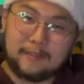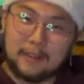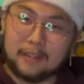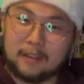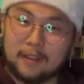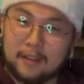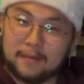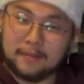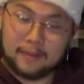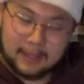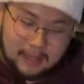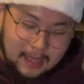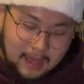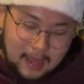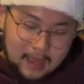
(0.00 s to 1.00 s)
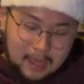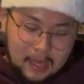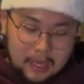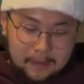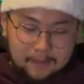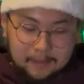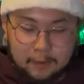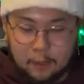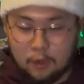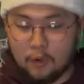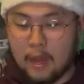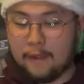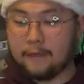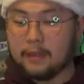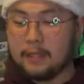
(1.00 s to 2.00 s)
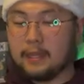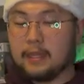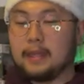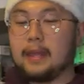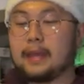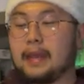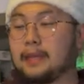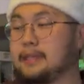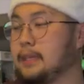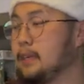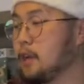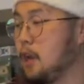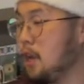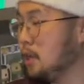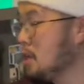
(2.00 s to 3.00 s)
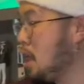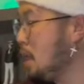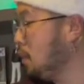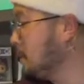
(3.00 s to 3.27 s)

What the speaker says: fit, you know what I mean? Cool graphic tee. Like I said, Cotton On